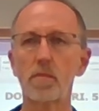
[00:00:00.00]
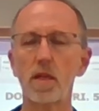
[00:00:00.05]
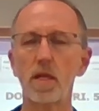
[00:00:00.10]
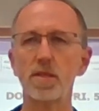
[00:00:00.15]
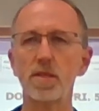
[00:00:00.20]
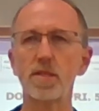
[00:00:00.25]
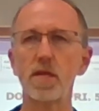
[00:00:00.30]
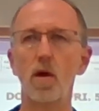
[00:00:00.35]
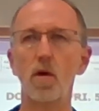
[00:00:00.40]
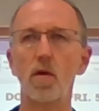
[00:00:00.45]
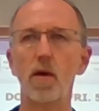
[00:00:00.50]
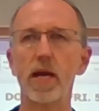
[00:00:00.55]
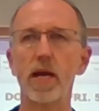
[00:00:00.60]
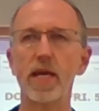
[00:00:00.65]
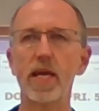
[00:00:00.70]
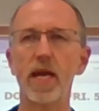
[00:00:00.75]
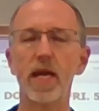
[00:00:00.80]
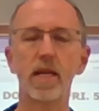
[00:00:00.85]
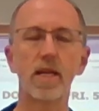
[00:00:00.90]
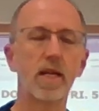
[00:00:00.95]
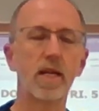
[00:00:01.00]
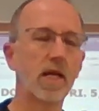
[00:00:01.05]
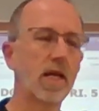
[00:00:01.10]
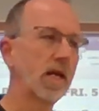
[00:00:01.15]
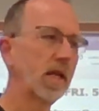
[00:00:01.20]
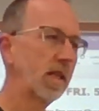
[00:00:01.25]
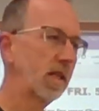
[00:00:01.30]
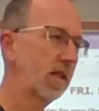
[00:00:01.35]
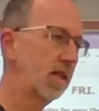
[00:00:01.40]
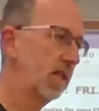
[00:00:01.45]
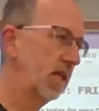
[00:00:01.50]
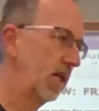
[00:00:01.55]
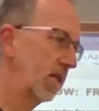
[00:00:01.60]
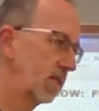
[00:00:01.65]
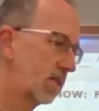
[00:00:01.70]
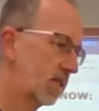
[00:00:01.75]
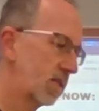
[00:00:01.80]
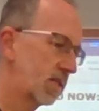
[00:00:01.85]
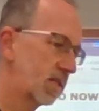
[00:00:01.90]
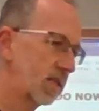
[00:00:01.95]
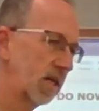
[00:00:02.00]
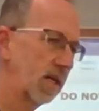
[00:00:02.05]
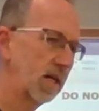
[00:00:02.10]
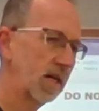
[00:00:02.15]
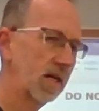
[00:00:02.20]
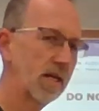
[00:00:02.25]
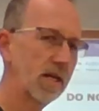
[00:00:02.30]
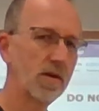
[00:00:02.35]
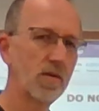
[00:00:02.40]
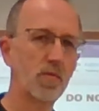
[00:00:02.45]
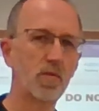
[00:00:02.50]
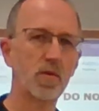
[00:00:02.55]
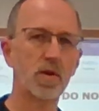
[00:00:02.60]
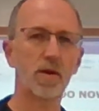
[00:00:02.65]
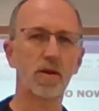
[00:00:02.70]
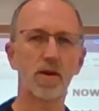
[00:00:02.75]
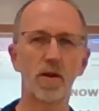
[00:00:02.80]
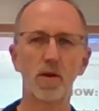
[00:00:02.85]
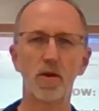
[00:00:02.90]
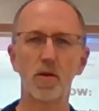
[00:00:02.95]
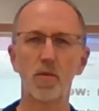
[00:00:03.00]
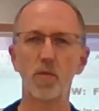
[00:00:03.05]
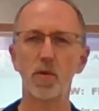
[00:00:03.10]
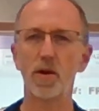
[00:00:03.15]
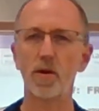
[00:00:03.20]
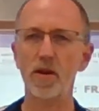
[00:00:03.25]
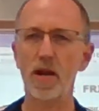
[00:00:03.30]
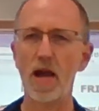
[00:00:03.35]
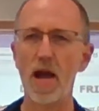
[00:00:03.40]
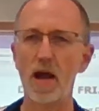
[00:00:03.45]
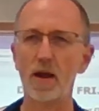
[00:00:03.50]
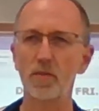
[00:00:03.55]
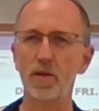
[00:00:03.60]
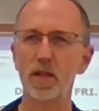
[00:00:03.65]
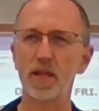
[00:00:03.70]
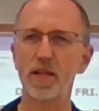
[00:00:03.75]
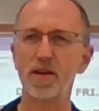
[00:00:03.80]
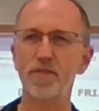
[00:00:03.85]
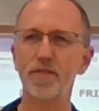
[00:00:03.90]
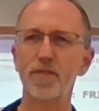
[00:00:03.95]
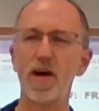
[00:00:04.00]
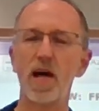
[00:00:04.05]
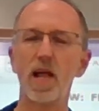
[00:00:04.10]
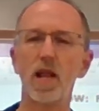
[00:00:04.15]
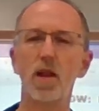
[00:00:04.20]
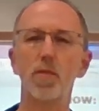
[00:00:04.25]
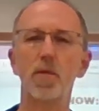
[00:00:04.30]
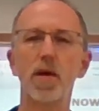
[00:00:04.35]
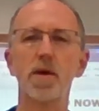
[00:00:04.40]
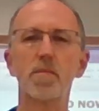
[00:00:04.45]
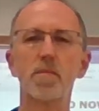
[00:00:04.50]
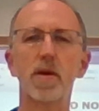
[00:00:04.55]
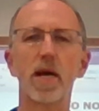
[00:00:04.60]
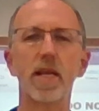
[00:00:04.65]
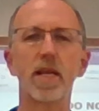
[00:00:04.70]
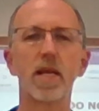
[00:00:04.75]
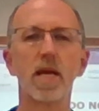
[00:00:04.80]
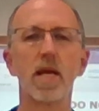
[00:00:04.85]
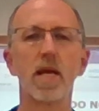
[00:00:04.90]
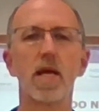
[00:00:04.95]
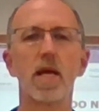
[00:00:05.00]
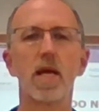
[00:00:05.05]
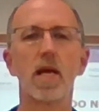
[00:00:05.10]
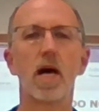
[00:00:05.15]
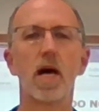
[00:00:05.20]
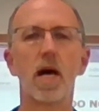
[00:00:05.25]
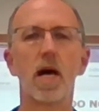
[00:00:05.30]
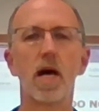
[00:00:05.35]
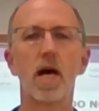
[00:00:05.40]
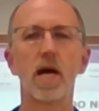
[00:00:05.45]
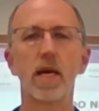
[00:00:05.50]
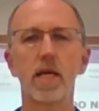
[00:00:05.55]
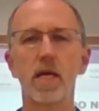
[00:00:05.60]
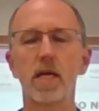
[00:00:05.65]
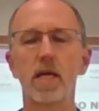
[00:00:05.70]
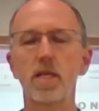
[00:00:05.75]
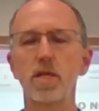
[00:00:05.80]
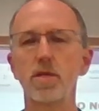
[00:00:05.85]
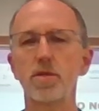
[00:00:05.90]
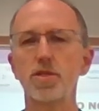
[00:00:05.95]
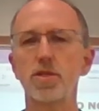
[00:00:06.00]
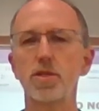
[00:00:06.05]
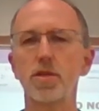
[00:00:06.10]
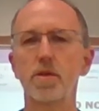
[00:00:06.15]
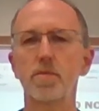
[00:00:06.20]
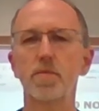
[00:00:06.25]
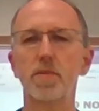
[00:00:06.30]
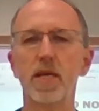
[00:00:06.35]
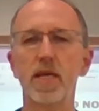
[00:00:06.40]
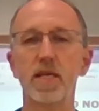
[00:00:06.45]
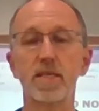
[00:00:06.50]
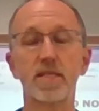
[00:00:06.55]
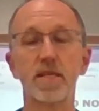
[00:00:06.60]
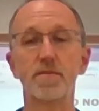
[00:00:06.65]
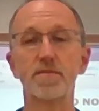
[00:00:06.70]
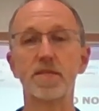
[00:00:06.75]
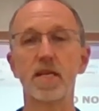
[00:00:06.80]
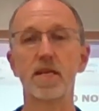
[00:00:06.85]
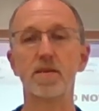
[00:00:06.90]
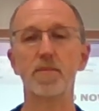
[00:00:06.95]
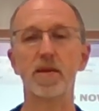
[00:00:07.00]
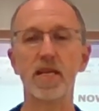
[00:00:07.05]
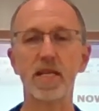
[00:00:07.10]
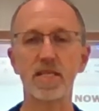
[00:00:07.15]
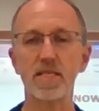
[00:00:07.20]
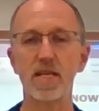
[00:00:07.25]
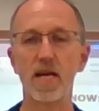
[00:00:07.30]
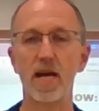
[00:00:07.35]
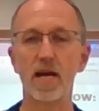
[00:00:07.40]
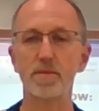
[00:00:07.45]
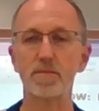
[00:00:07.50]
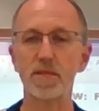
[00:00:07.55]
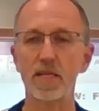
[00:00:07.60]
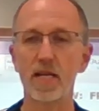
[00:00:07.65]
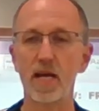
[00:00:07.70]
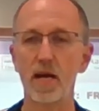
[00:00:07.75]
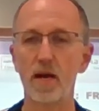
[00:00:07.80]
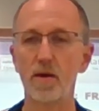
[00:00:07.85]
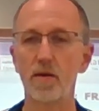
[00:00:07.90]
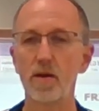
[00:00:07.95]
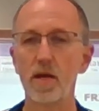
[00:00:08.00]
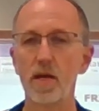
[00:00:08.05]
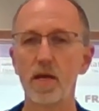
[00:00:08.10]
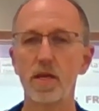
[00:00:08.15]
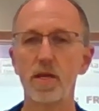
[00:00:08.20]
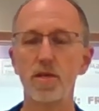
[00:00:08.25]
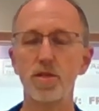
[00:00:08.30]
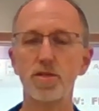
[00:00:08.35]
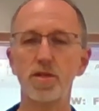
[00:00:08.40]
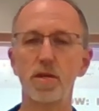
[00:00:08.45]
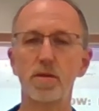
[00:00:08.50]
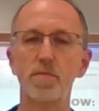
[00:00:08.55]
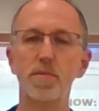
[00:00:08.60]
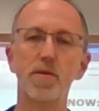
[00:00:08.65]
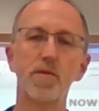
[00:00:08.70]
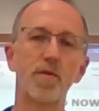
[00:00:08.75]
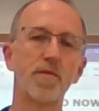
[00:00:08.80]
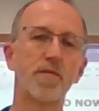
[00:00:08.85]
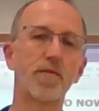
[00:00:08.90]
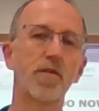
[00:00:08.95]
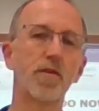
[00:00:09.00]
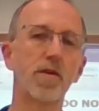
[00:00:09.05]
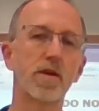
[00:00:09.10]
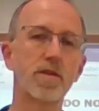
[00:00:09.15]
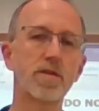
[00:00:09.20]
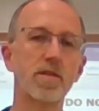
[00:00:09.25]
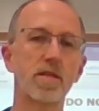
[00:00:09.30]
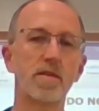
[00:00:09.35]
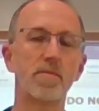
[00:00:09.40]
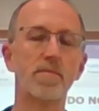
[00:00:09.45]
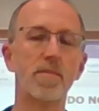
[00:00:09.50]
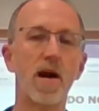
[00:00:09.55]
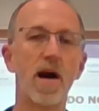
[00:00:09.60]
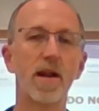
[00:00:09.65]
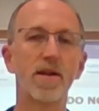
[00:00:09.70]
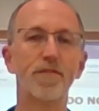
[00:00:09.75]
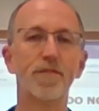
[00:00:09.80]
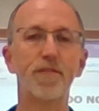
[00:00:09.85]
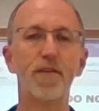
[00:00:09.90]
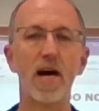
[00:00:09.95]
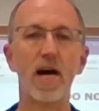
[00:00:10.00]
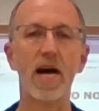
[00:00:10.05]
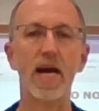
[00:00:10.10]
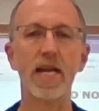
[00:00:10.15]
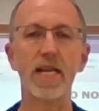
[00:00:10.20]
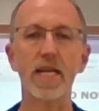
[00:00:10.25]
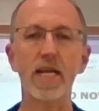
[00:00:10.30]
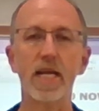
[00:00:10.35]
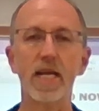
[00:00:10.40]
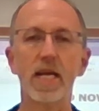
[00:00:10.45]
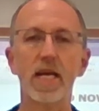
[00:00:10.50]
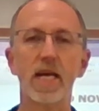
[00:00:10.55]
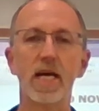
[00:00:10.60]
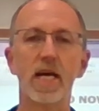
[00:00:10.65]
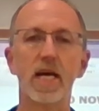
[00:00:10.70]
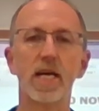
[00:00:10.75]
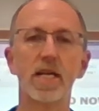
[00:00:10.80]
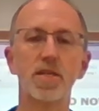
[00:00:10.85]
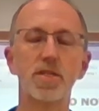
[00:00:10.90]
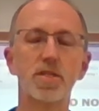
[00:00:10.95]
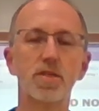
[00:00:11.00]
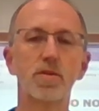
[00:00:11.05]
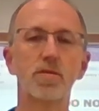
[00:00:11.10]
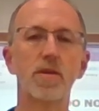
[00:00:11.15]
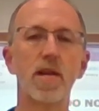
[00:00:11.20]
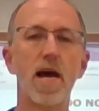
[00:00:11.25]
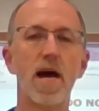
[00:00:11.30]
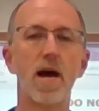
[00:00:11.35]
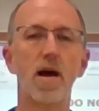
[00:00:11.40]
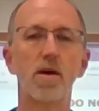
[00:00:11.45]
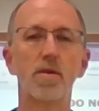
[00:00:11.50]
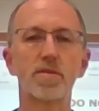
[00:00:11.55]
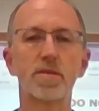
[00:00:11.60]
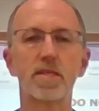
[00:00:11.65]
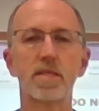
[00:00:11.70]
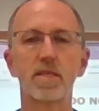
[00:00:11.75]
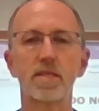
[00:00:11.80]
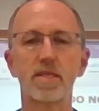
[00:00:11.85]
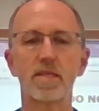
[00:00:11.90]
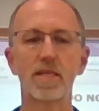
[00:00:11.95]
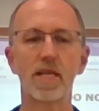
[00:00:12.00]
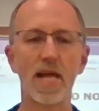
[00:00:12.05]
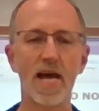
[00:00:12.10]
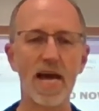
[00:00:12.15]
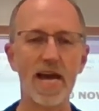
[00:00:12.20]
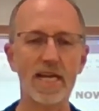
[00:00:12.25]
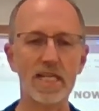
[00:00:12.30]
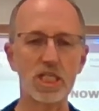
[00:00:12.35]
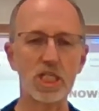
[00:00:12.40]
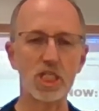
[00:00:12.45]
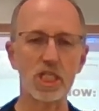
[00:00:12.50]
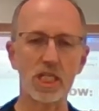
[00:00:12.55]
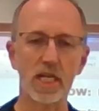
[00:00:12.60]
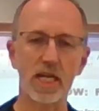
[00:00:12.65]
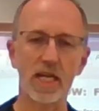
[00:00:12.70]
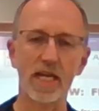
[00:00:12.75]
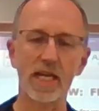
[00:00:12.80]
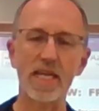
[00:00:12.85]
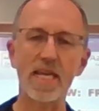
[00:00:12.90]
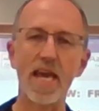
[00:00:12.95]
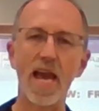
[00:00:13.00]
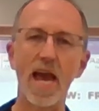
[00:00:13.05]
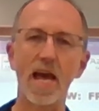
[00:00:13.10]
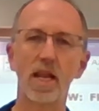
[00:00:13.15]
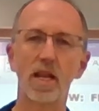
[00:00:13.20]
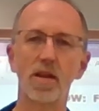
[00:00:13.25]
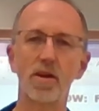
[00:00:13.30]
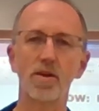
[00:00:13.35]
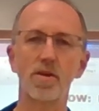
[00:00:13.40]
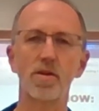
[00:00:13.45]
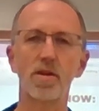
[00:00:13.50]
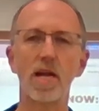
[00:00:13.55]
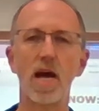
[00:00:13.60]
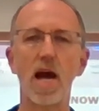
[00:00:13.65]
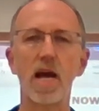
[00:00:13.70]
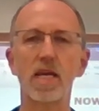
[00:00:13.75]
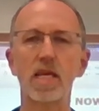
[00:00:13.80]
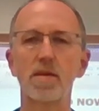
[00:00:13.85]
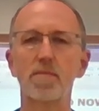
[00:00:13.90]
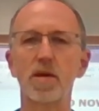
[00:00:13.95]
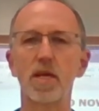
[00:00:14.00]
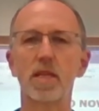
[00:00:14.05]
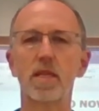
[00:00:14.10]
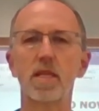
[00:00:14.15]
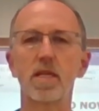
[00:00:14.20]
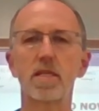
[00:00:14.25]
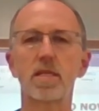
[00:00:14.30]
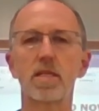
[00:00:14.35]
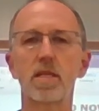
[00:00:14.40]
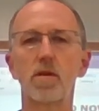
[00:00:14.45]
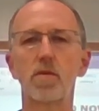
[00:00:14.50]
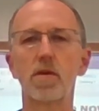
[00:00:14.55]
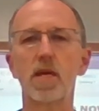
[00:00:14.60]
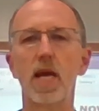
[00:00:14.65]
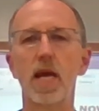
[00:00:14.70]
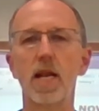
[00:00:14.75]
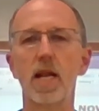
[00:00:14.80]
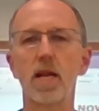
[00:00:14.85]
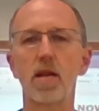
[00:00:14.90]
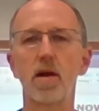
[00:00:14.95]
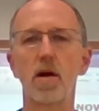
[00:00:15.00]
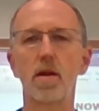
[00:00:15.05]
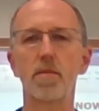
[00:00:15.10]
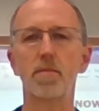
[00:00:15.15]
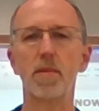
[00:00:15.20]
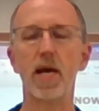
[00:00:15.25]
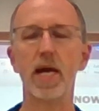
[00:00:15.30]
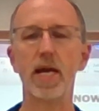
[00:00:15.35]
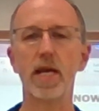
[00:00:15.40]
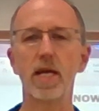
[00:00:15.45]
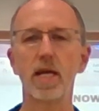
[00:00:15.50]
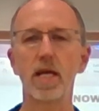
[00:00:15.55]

So again, this we are not really following, but again, you should be, as I've said many times now, you should be referring to the modified Do-Nows / calendar document that is located on my